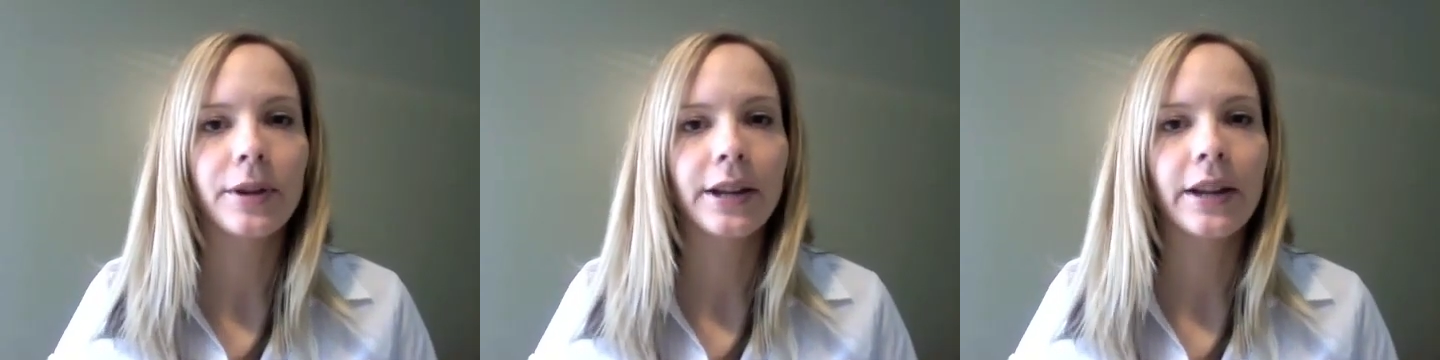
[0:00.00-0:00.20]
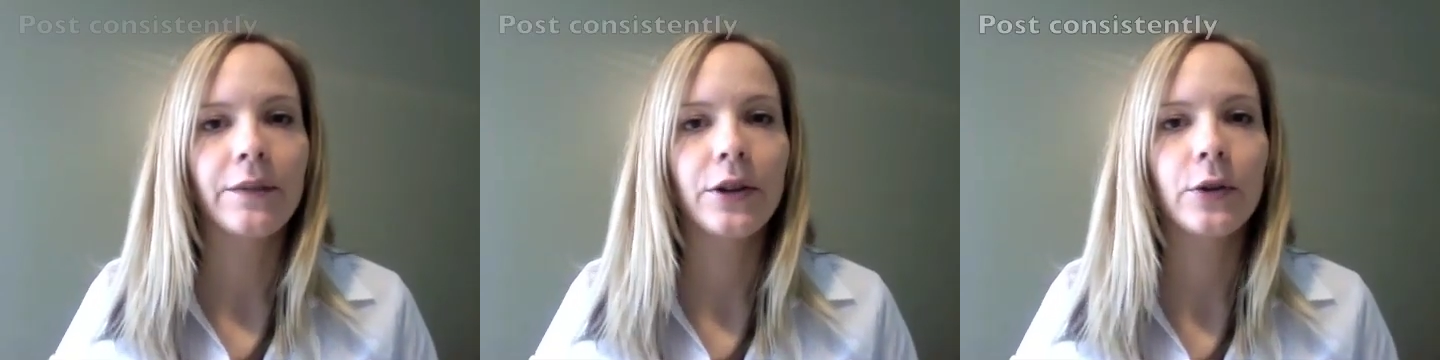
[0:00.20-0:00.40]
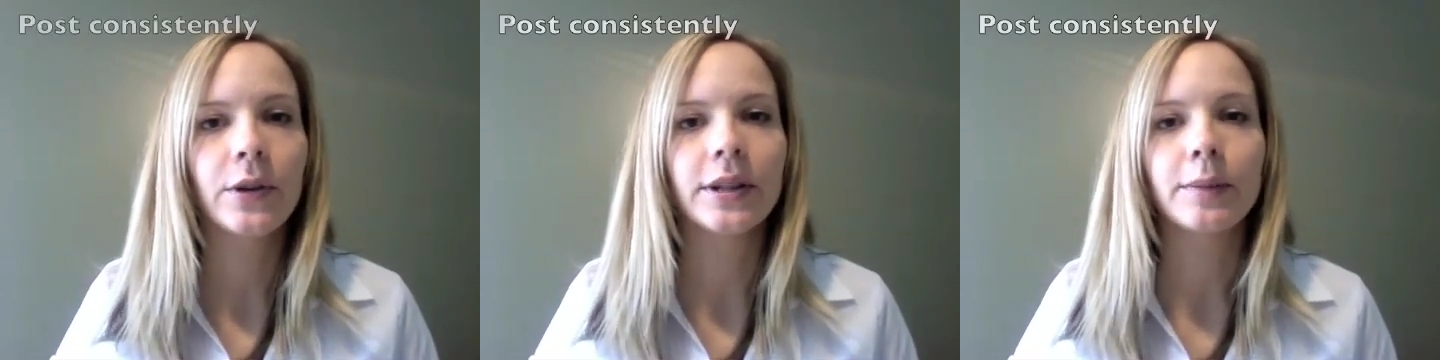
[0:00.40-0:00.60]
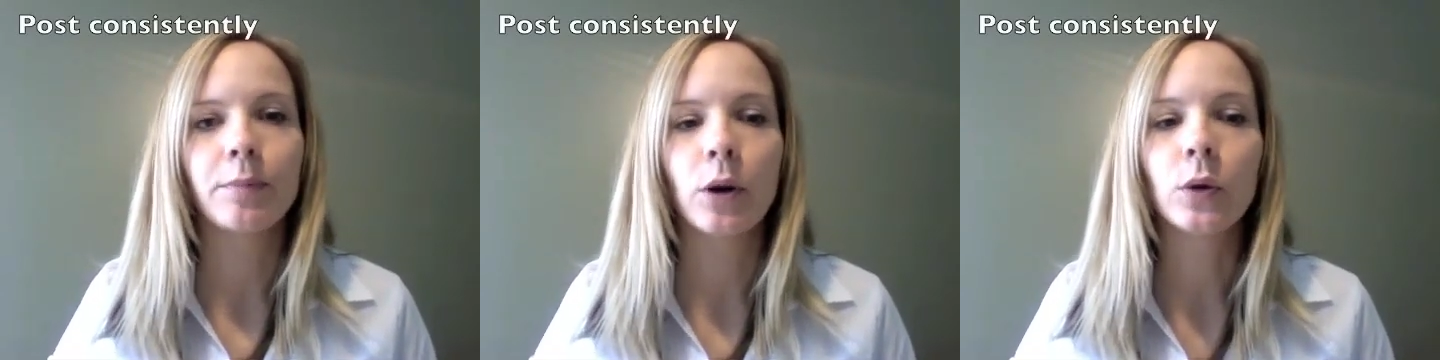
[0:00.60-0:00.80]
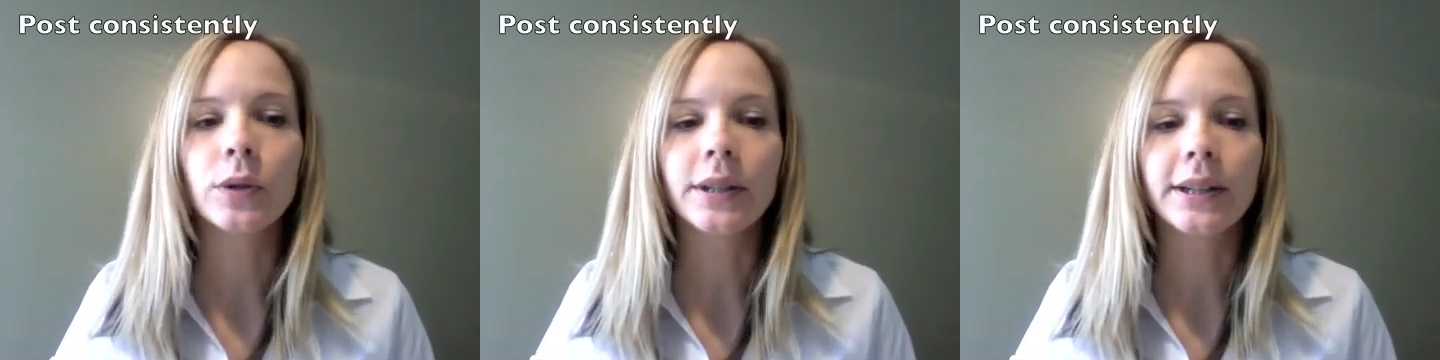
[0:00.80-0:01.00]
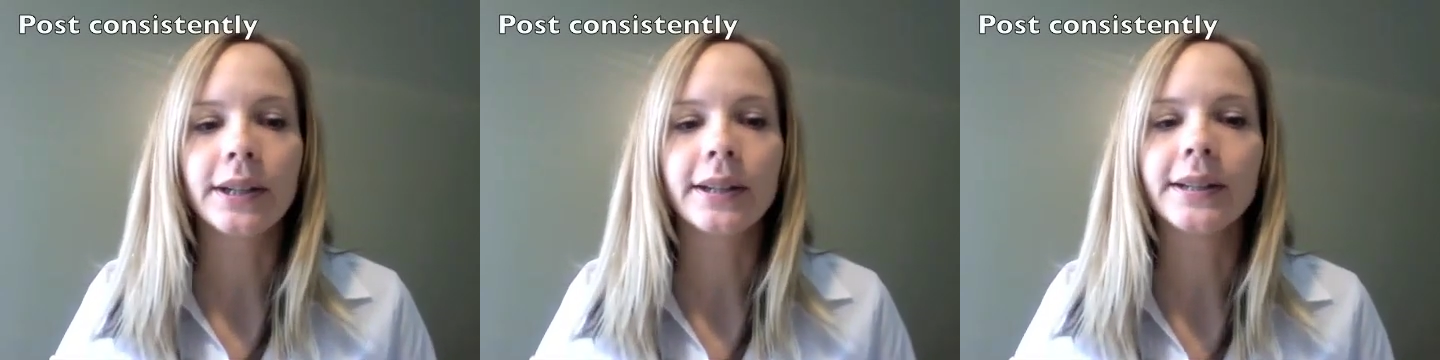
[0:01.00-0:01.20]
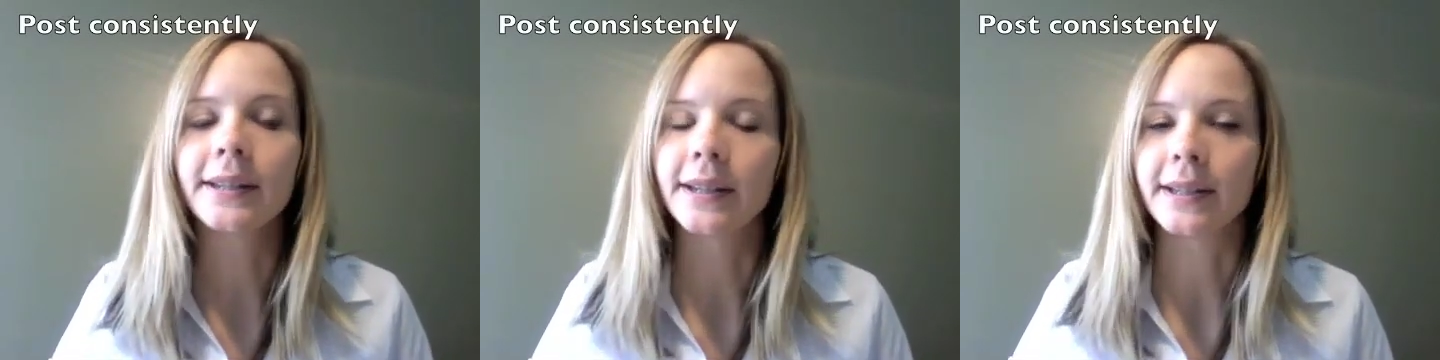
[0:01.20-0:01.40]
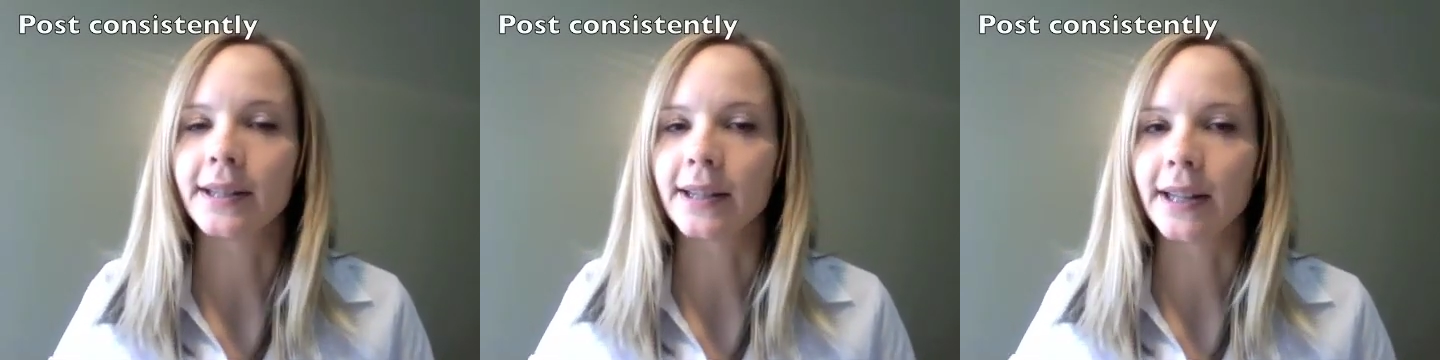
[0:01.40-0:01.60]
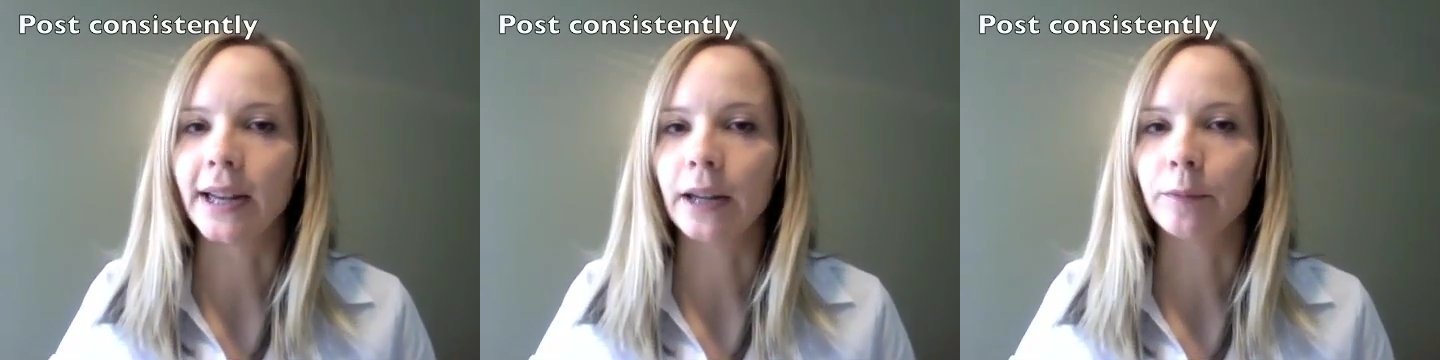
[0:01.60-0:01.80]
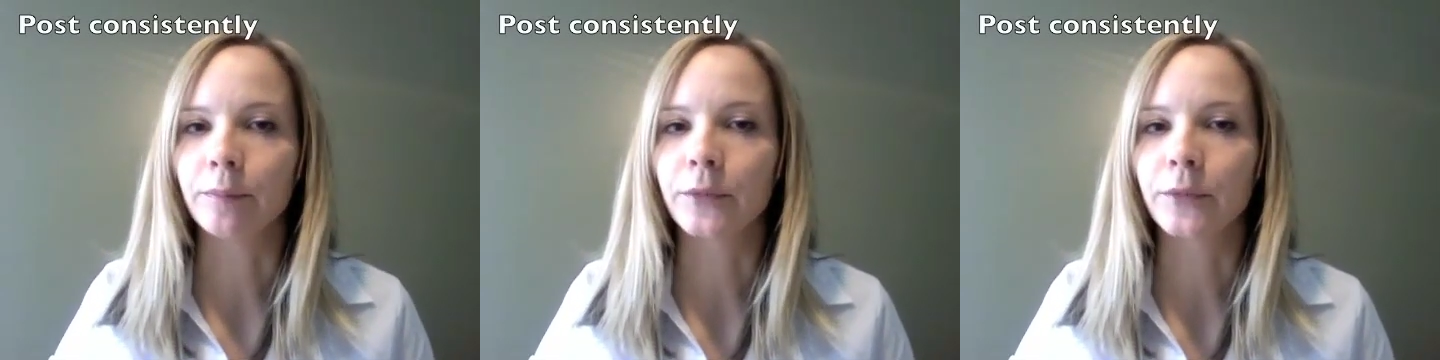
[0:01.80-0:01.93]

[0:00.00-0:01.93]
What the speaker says: to give you, is post consistently.